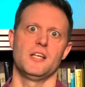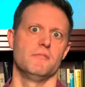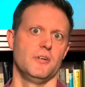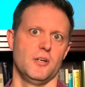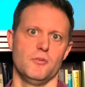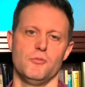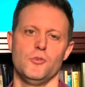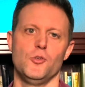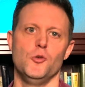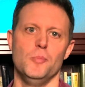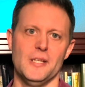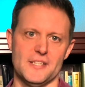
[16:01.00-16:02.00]
of
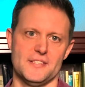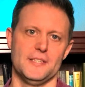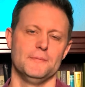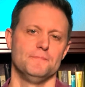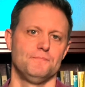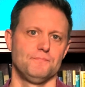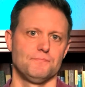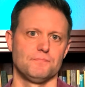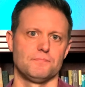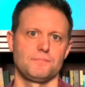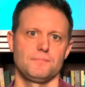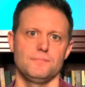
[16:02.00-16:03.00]
humility.
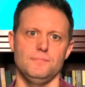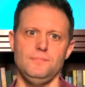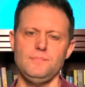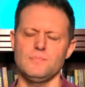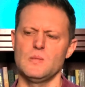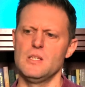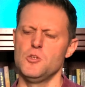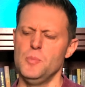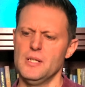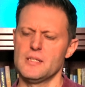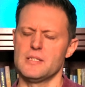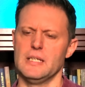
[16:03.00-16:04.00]
And
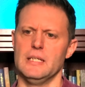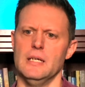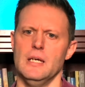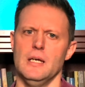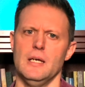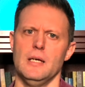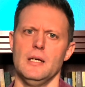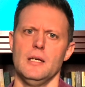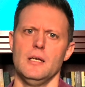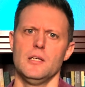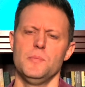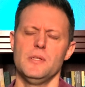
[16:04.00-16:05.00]
humility
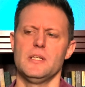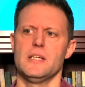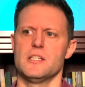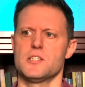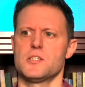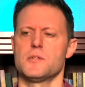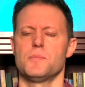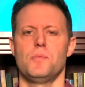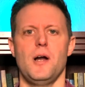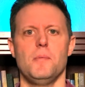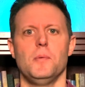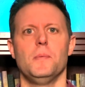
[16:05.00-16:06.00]
is
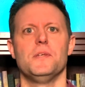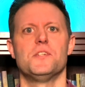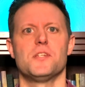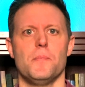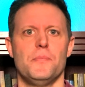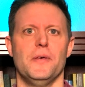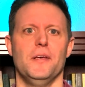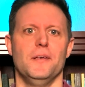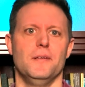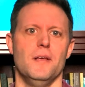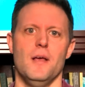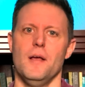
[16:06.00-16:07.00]
probably
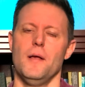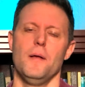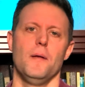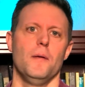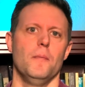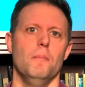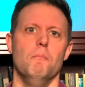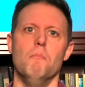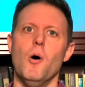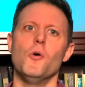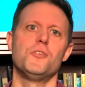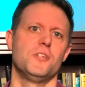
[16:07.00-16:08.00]
something
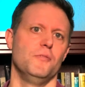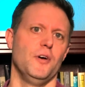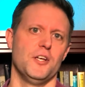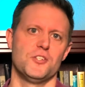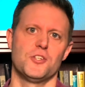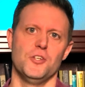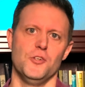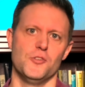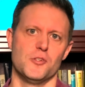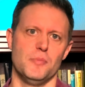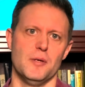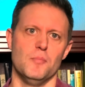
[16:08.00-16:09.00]
most of us could
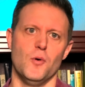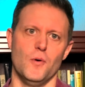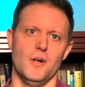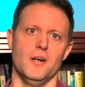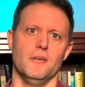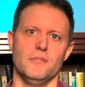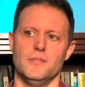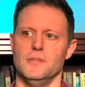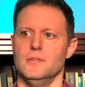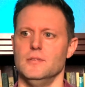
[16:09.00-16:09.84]
use a bit more of.